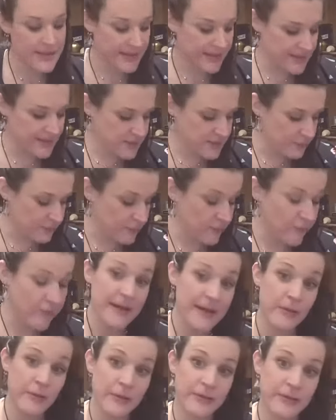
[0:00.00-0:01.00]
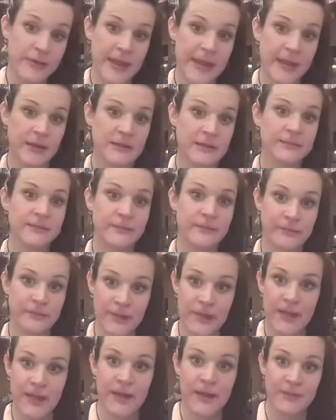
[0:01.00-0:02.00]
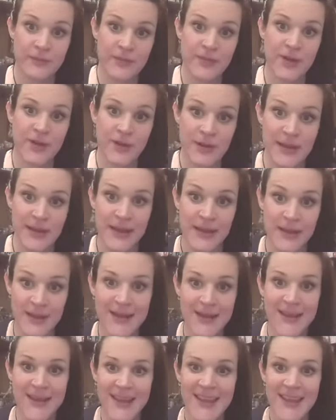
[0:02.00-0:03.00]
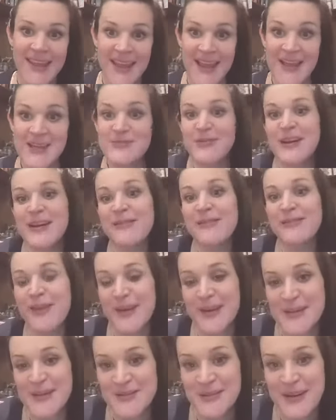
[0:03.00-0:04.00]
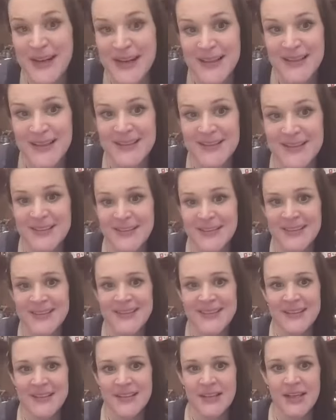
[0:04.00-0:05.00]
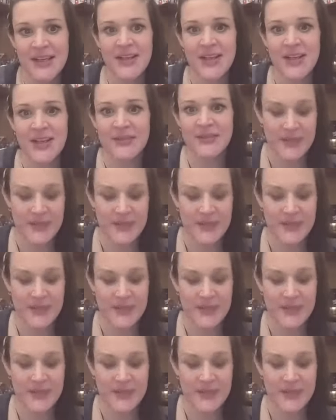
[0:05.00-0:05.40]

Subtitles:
it's a real thing. Yeah, totally. It's really fun as well. I know.